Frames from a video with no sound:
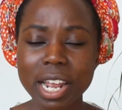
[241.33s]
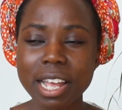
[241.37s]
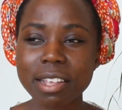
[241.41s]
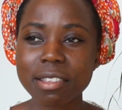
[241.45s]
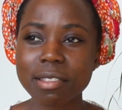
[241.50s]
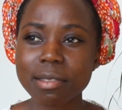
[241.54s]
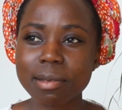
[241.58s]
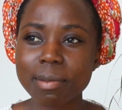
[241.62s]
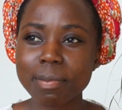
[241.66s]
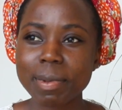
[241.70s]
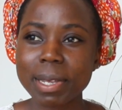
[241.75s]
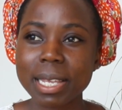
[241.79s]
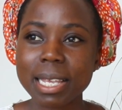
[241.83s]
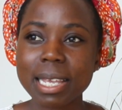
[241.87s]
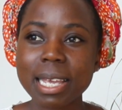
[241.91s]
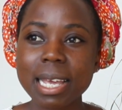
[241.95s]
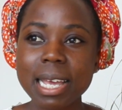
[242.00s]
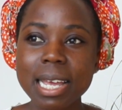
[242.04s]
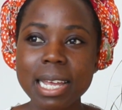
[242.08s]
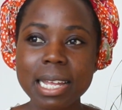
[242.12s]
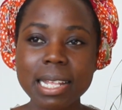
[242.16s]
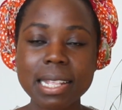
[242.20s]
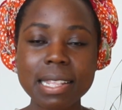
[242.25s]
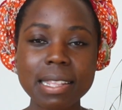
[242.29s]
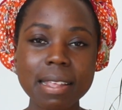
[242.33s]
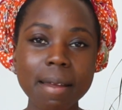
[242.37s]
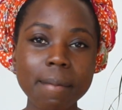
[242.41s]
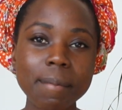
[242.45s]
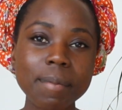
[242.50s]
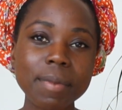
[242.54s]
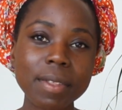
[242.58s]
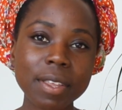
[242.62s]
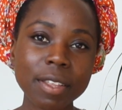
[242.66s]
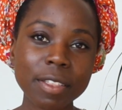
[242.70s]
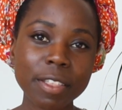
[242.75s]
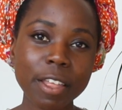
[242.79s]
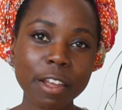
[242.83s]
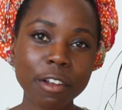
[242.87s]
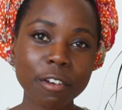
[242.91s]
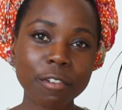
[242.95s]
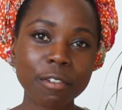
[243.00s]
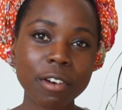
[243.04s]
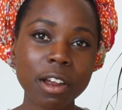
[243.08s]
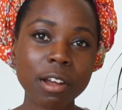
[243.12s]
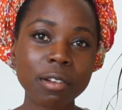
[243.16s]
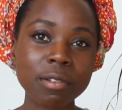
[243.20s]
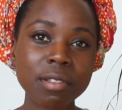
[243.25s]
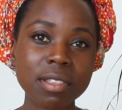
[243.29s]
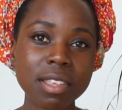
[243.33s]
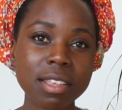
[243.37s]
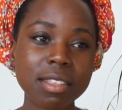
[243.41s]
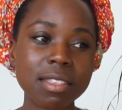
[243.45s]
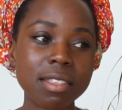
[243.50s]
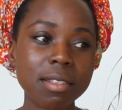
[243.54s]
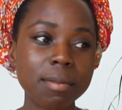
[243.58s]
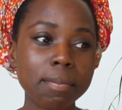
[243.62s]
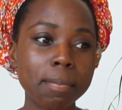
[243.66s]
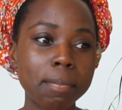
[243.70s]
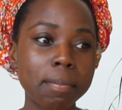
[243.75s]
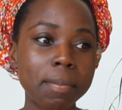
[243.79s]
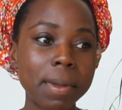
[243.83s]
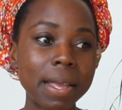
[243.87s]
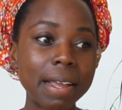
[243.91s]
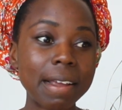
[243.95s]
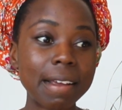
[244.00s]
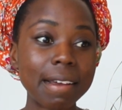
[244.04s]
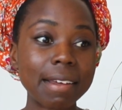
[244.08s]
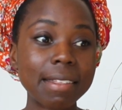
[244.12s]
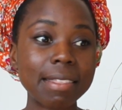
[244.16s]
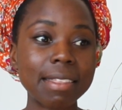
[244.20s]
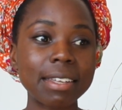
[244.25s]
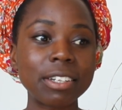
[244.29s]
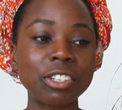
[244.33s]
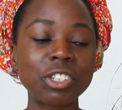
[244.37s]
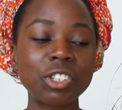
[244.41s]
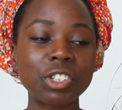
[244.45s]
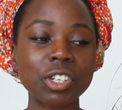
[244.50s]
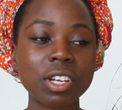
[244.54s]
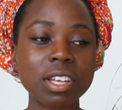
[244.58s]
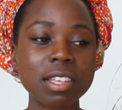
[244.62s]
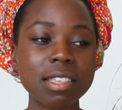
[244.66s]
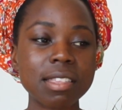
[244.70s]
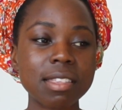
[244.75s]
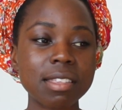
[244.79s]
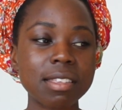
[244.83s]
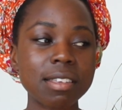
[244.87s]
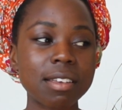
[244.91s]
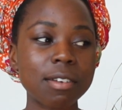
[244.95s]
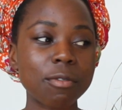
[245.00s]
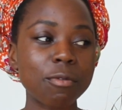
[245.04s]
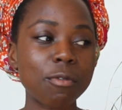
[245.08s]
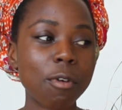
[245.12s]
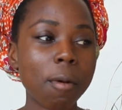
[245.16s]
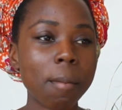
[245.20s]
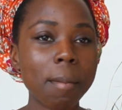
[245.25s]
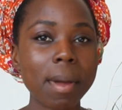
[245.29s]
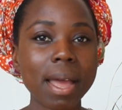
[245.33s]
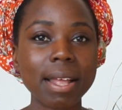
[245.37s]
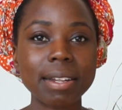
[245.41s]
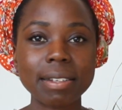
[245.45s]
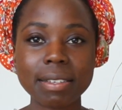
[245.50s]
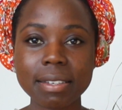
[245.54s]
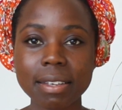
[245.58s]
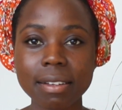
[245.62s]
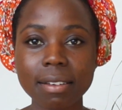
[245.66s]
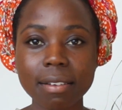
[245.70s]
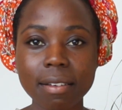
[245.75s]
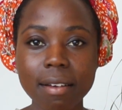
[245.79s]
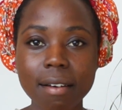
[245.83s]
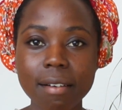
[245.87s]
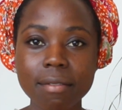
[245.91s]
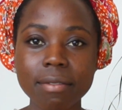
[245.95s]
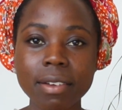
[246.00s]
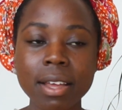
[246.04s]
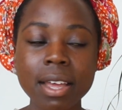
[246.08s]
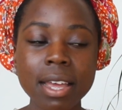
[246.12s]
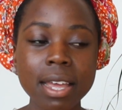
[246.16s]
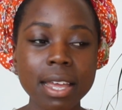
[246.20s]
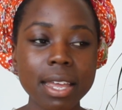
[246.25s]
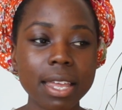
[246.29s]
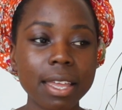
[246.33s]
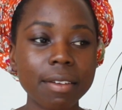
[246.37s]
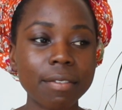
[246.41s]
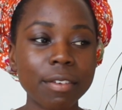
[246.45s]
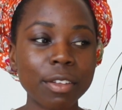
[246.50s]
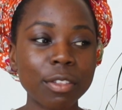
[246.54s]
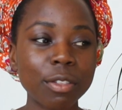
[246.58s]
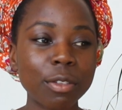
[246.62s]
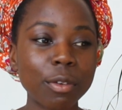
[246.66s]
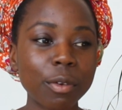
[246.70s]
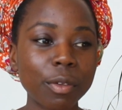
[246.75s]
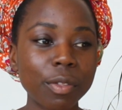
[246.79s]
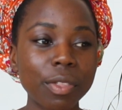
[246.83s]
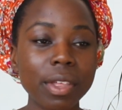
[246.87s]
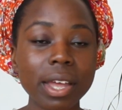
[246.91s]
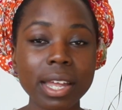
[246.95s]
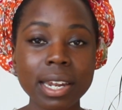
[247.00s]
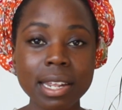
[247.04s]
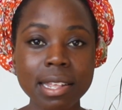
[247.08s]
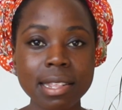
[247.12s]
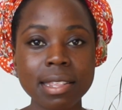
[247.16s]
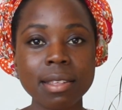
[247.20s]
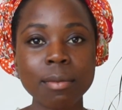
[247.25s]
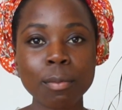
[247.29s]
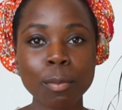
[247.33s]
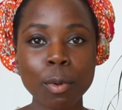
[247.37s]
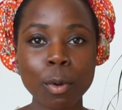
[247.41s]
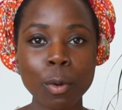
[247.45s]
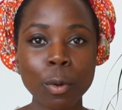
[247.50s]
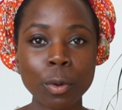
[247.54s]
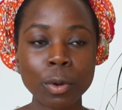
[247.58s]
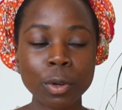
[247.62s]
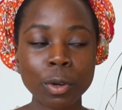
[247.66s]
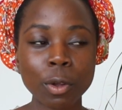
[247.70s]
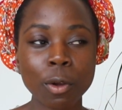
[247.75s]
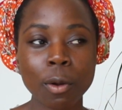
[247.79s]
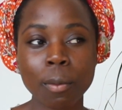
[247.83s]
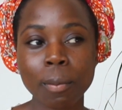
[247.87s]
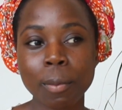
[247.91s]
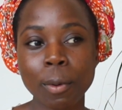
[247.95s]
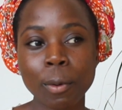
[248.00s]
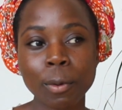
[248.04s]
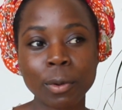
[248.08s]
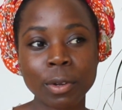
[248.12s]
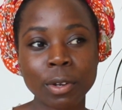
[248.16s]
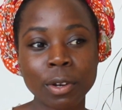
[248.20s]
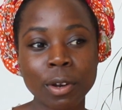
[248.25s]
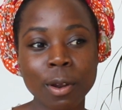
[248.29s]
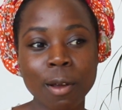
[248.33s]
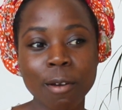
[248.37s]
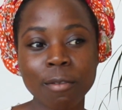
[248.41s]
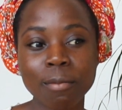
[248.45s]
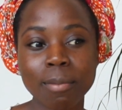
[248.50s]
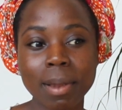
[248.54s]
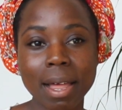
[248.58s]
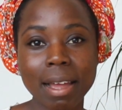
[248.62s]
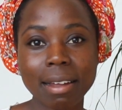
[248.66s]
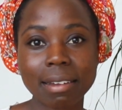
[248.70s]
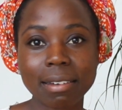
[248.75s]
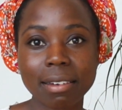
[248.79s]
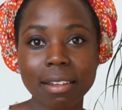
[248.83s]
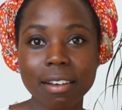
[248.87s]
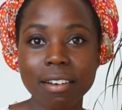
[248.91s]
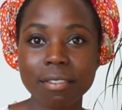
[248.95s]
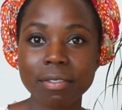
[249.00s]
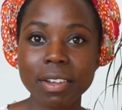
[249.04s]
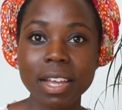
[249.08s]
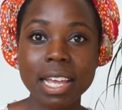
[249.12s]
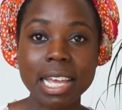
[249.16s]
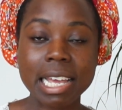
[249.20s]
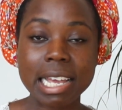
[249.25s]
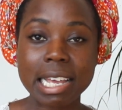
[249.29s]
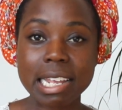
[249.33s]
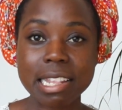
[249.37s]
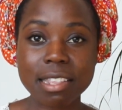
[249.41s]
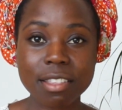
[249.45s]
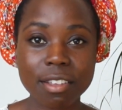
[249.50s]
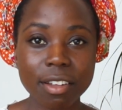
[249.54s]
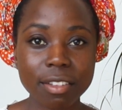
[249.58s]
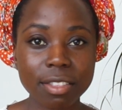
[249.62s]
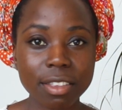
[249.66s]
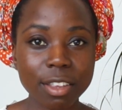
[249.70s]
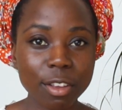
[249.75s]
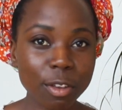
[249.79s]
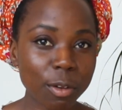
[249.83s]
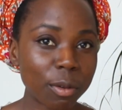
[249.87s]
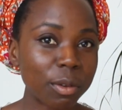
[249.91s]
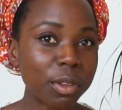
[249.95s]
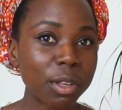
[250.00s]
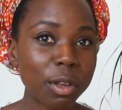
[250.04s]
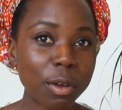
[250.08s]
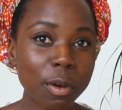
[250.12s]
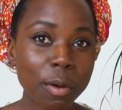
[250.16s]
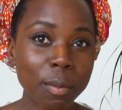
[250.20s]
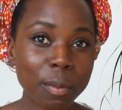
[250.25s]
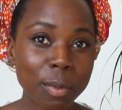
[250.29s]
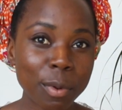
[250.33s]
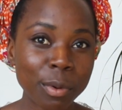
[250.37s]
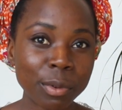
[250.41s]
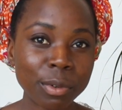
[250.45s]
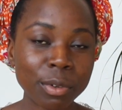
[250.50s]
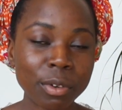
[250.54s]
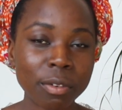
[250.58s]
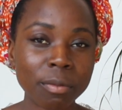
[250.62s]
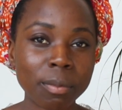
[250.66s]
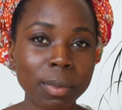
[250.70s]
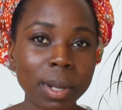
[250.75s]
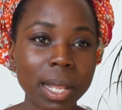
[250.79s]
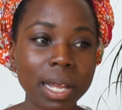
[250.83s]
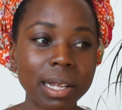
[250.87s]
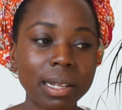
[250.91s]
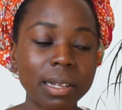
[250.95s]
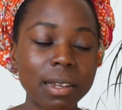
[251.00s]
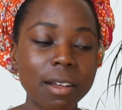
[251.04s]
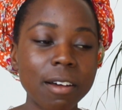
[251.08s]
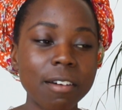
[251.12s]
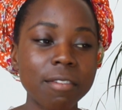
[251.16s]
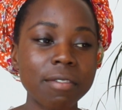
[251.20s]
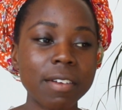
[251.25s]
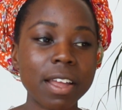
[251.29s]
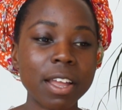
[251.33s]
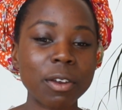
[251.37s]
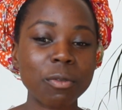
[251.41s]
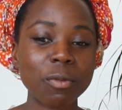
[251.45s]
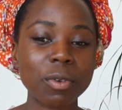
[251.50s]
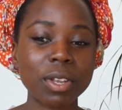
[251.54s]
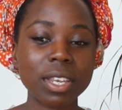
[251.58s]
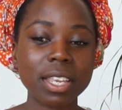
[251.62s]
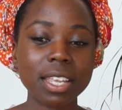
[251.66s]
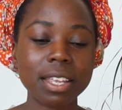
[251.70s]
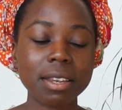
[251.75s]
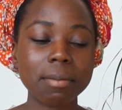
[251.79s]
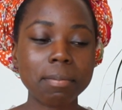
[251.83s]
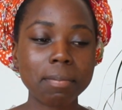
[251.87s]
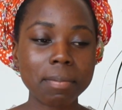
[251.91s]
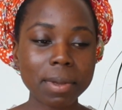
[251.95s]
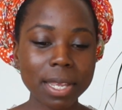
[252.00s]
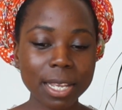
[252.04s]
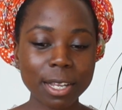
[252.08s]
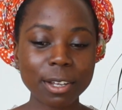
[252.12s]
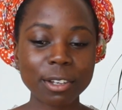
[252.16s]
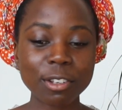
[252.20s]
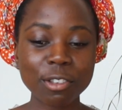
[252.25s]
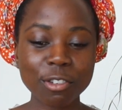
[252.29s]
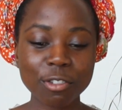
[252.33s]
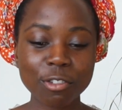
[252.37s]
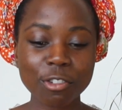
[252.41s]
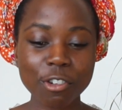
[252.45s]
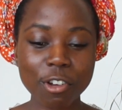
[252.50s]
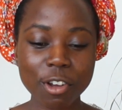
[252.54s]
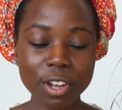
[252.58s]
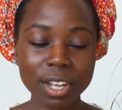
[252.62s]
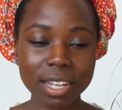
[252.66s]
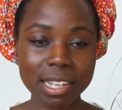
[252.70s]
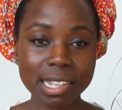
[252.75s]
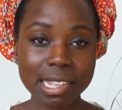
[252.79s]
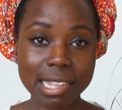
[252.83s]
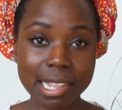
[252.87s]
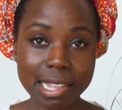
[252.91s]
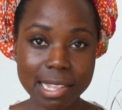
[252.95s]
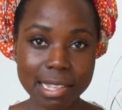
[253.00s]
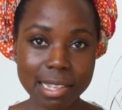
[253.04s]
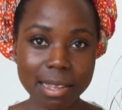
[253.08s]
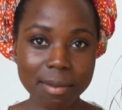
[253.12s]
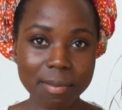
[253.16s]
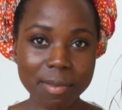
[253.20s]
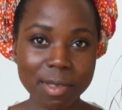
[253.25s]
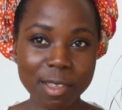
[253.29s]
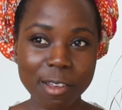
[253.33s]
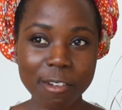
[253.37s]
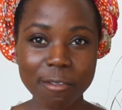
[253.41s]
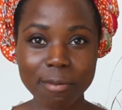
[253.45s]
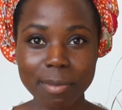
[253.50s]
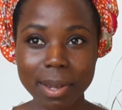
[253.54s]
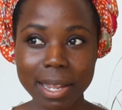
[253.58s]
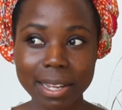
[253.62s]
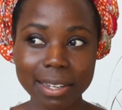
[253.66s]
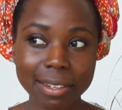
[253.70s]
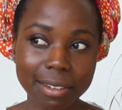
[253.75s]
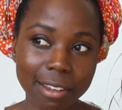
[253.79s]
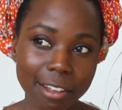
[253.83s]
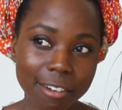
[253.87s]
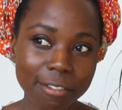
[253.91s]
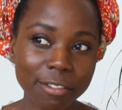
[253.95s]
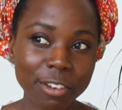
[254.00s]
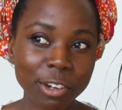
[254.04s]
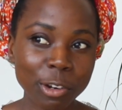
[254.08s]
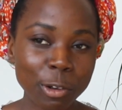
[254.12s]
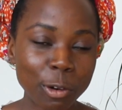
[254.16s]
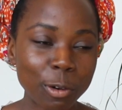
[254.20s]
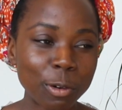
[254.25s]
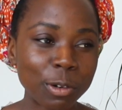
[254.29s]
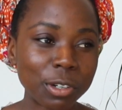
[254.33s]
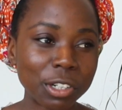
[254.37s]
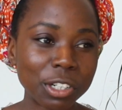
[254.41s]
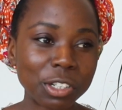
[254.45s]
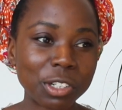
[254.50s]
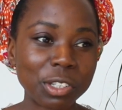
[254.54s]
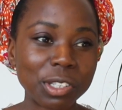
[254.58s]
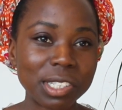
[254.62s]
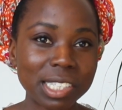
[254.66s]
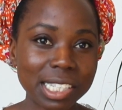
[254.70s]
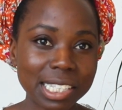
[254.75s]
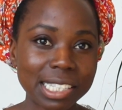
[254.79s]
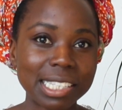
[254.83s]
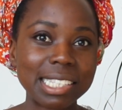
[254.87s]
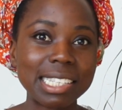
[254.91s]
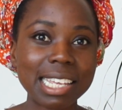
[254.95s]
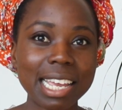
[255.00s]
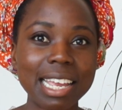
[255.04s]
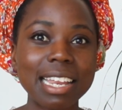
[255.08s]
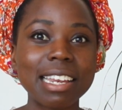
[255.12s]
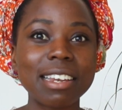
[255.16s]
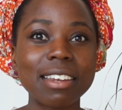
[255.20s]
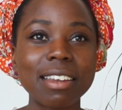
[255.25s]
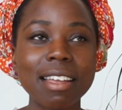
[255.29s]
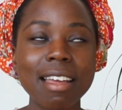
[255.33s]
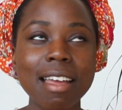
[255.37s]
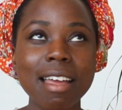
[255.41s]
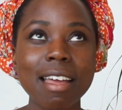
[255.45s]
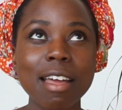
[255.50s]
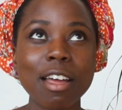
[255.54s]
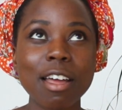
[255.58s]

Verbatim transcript: It has to be something that grounds us bigger than just romantic love, even though that is an important component of black love, it's not the only component of black love and we need bigger, stronger systems of black love in order to sustain